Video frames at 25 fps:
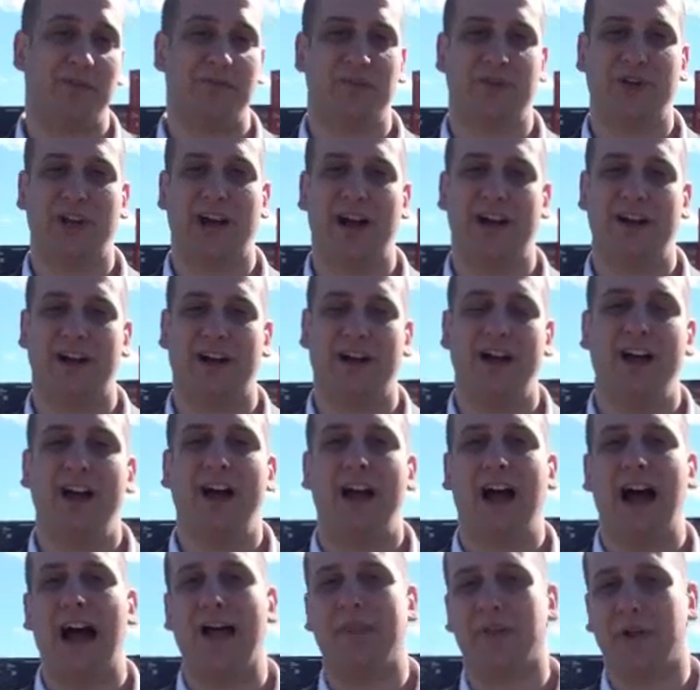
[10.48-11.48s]
from China
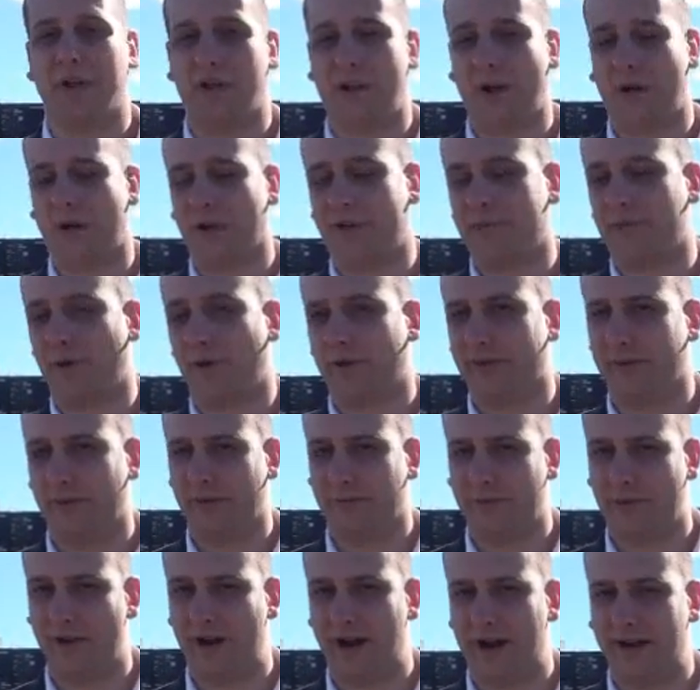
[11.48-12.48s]
at the lowest
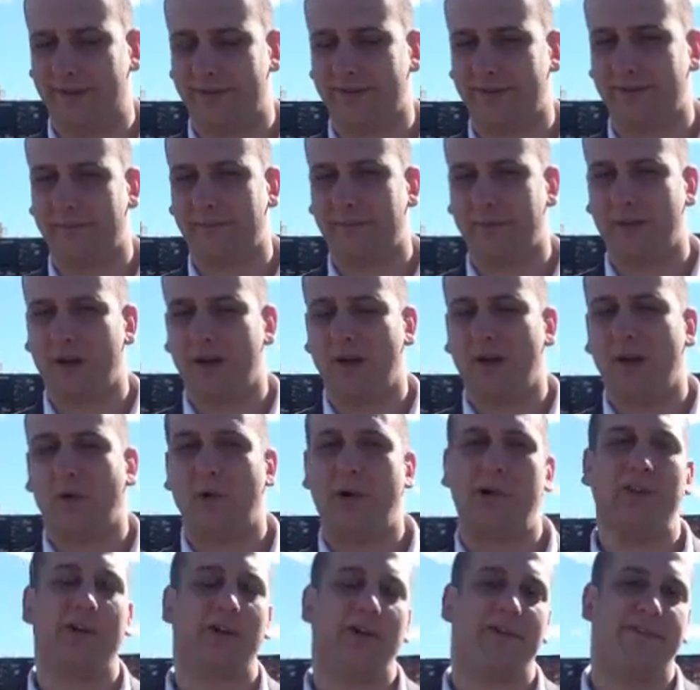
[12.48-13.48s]
possible price?
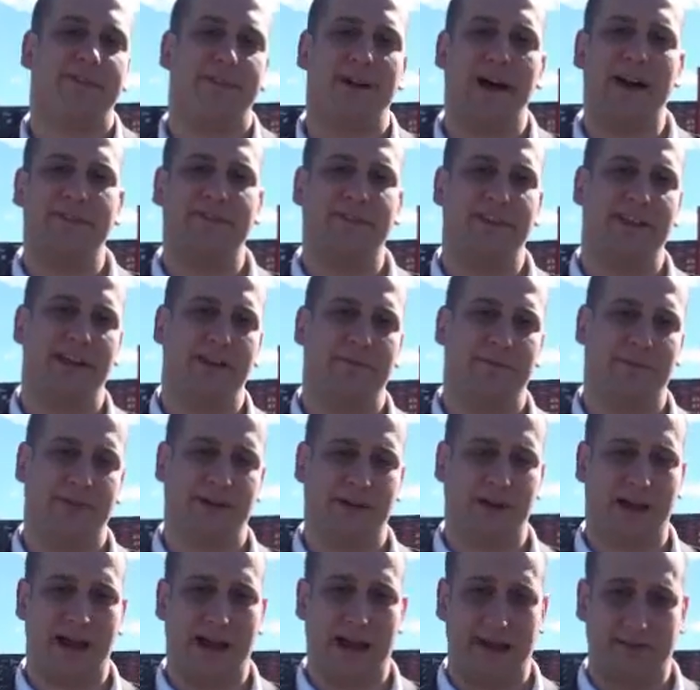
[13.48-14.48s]
Well, there are 5 tips
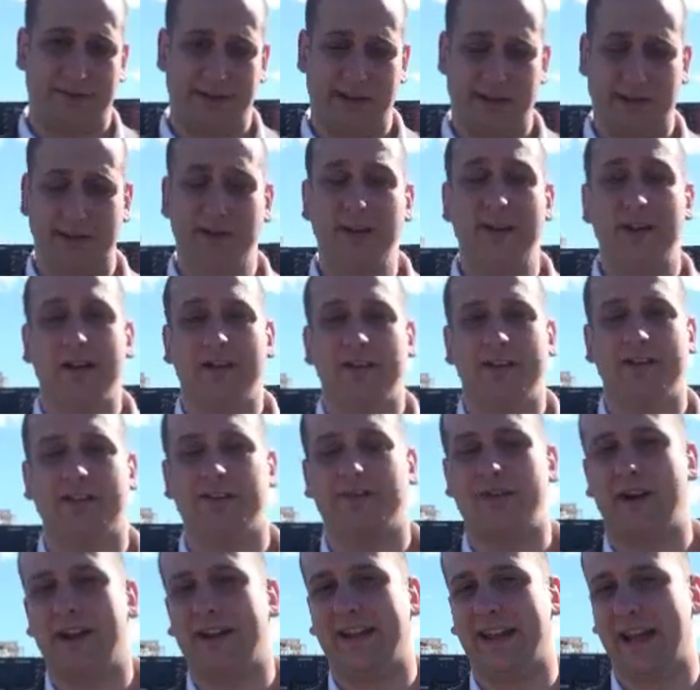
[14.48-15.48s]
that I have here.
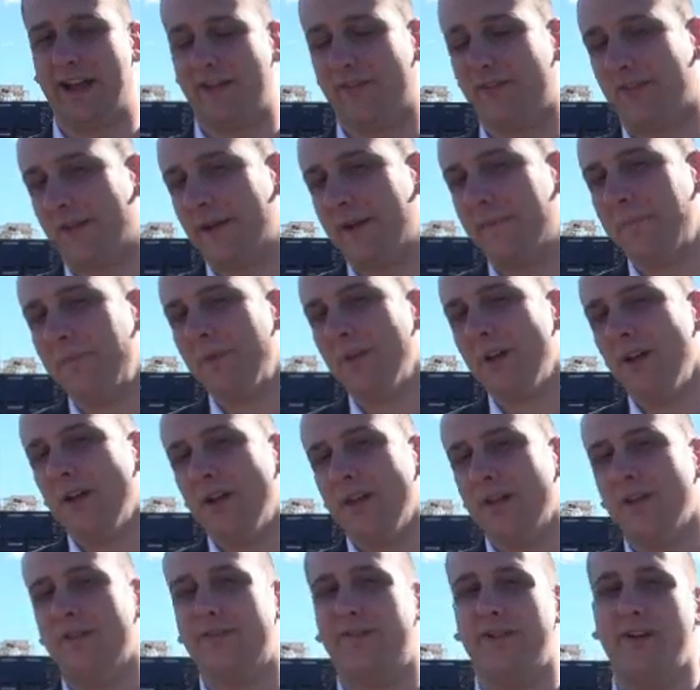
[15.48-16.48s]
Listen very carefully.
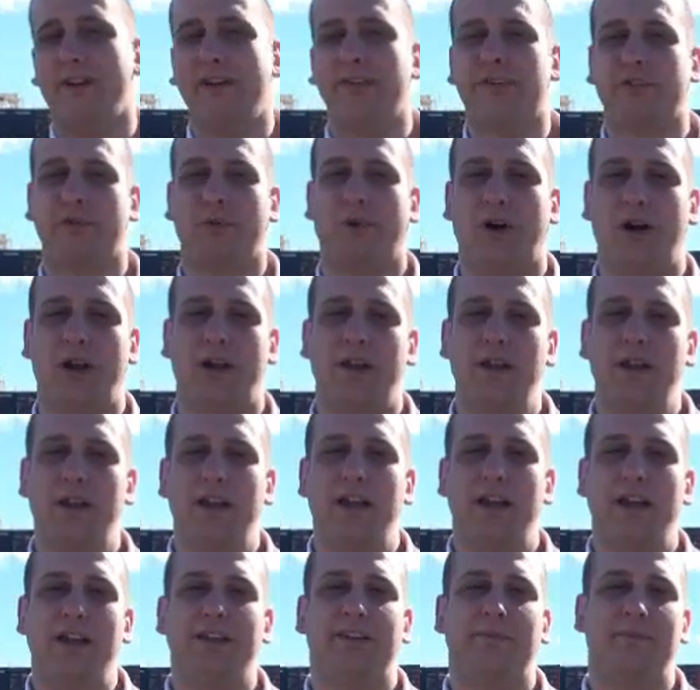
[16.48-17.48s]
The first one
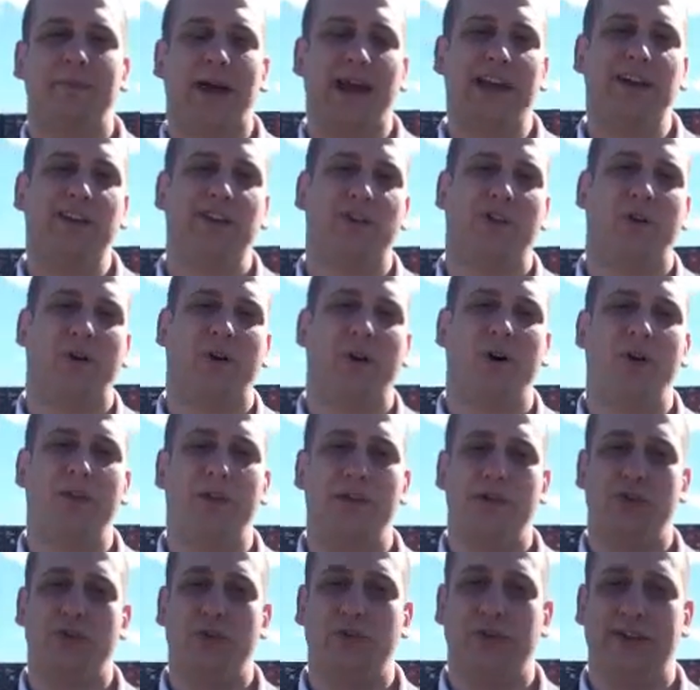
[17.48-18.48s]
is make sure
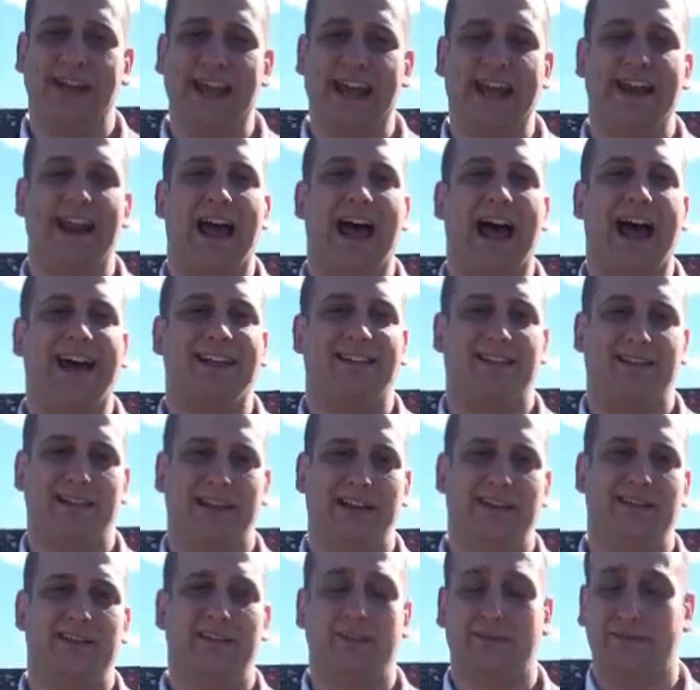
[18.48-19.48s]
that you get at
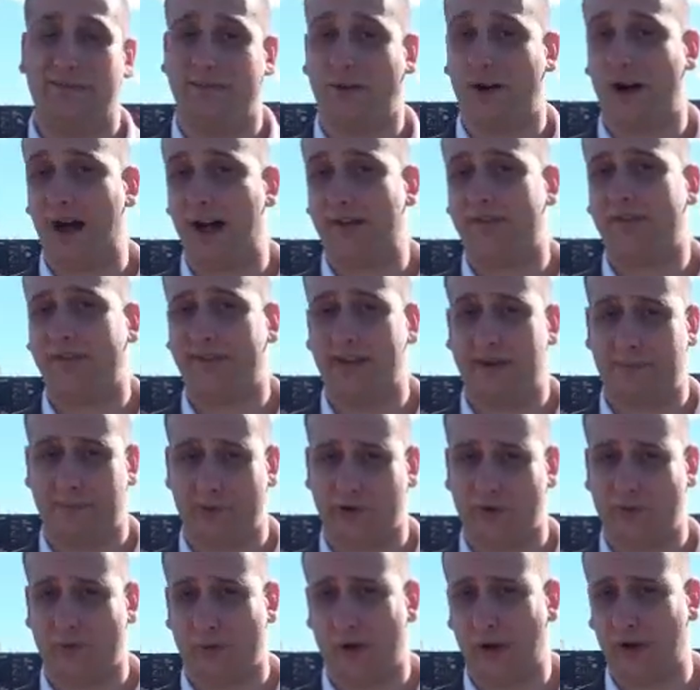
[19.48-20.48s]
least 5
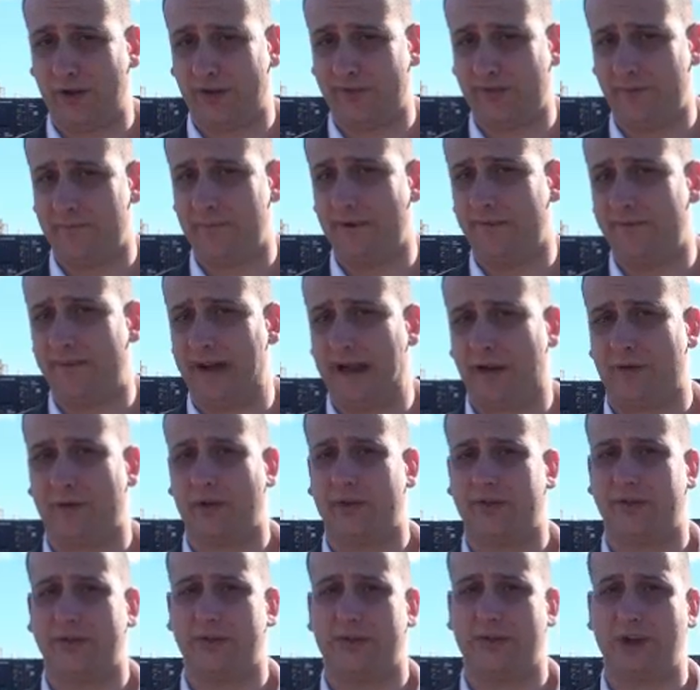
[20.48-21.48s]
separate quotes from your
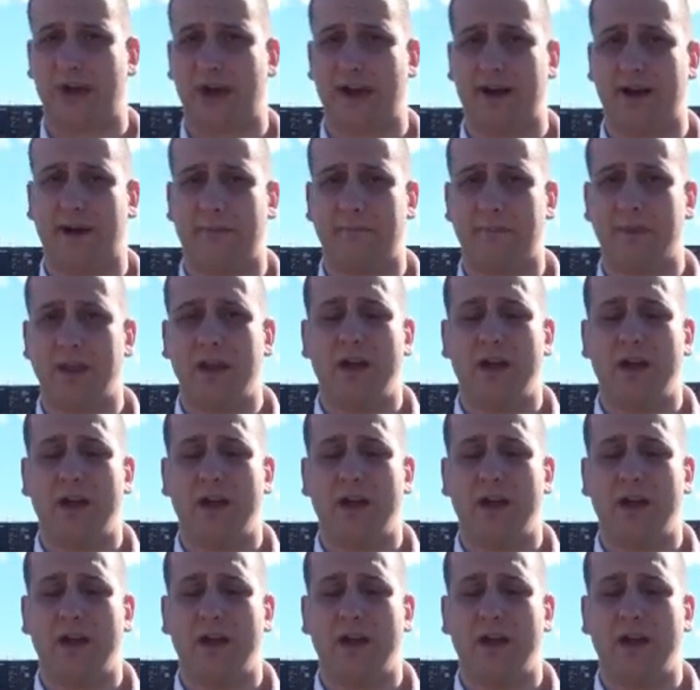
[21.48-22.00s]
factories in China.